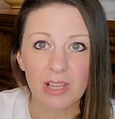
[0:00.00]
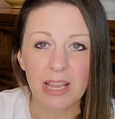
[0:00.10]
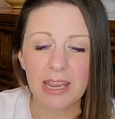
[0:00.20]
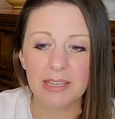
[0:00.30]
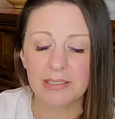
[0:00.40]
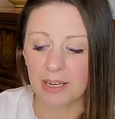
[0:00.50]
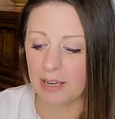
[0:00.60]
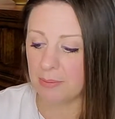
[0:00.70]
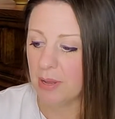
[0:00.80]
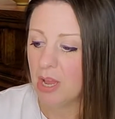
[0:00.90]
And
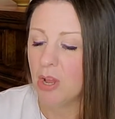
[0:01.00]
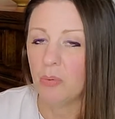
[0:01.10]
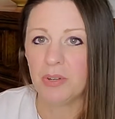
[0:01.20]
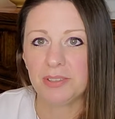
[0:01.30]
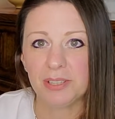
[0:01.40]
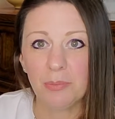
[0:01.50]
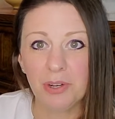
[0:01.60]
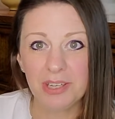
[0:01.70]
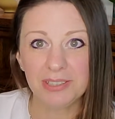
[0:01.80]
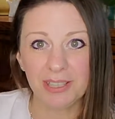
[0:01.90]
um, when
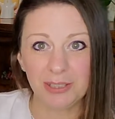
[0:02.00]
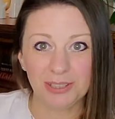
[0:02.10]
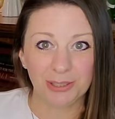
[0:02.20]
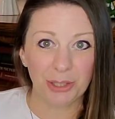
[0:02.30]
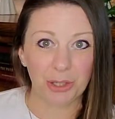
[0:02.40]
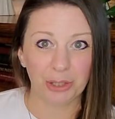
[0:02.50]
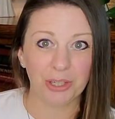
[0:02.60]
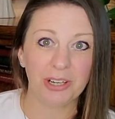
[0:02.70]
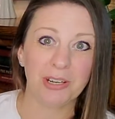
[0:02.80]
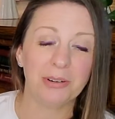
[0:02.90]
someone is
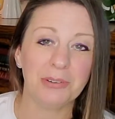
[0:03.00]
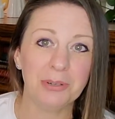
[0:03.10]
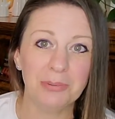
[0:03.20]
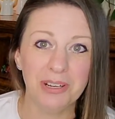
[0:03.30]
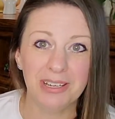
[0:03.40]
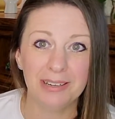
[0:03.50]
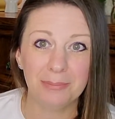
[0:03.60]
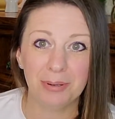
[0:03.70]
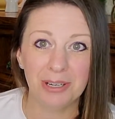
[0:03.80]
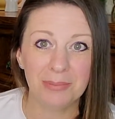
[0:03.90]
insecure, you know, everyone
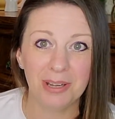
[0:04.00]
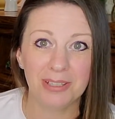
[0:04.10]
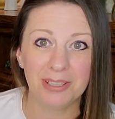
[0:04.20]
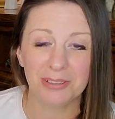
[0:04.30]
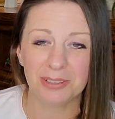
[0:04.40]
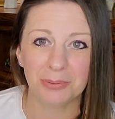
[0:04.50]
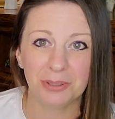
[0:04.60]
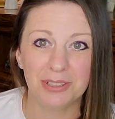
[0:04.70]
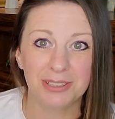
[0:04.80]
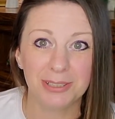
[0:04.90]
pretty much in this
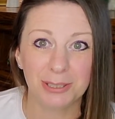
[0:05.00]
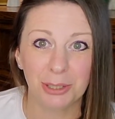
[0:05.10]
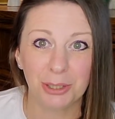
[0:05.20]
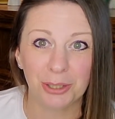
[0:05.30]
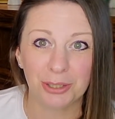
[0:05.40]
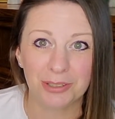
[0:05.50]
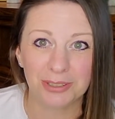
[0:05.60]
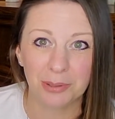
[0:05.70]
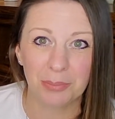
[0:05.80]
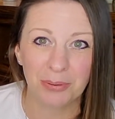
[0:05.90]
world is insecure to
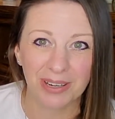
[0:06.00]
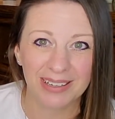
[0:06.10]
some point.